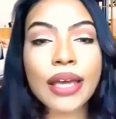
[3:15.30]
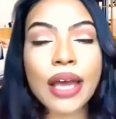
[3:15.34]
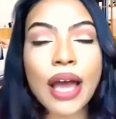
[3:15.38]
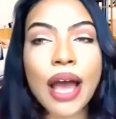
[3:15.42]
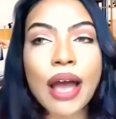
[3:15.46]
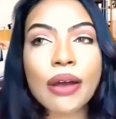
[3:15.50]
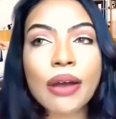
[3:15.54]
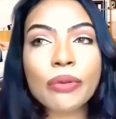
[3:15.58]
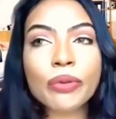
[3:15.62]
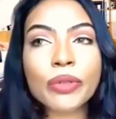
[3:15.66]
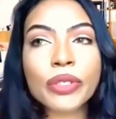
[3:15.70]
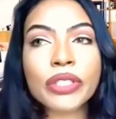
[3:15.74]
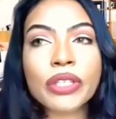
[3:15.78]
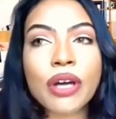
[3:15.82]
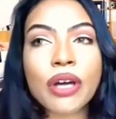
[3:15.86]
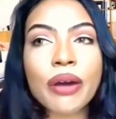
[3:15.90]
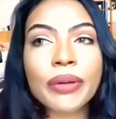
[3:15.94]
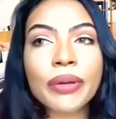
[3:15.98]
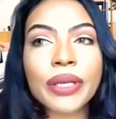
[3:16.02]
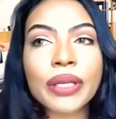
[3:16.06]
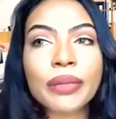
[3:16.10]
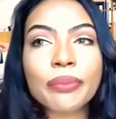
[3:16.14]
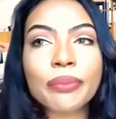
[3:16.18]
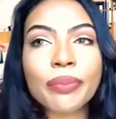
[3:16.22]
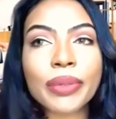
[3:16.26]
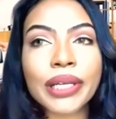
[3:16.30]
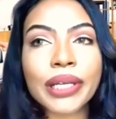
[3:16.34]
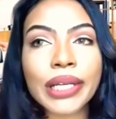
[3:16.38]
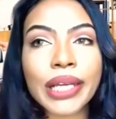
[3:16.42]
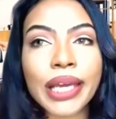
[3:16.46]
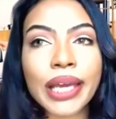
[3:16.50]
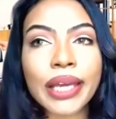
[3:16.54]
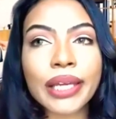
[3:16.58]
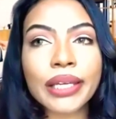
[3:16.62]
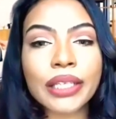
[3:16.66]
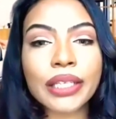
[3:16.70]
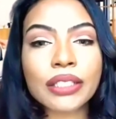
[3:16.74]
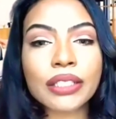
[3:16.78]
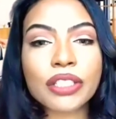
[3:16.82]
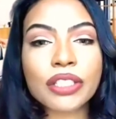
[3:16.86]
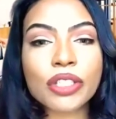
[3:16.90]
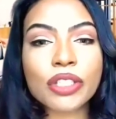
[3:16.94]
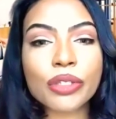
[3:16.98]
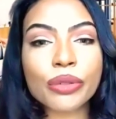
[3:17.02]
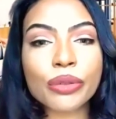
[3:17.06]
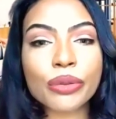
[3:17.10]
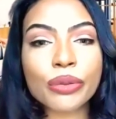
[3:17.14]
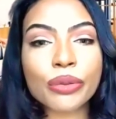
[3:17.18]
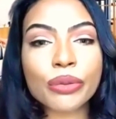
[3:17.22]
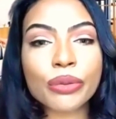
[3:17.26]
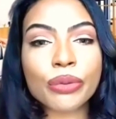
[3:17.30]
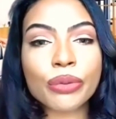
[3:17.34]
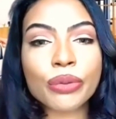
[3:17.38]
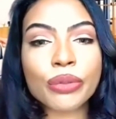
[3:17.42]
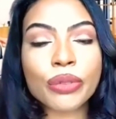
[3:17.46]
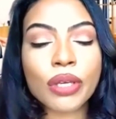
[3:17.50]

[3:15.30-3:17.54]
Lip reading: was already planning to.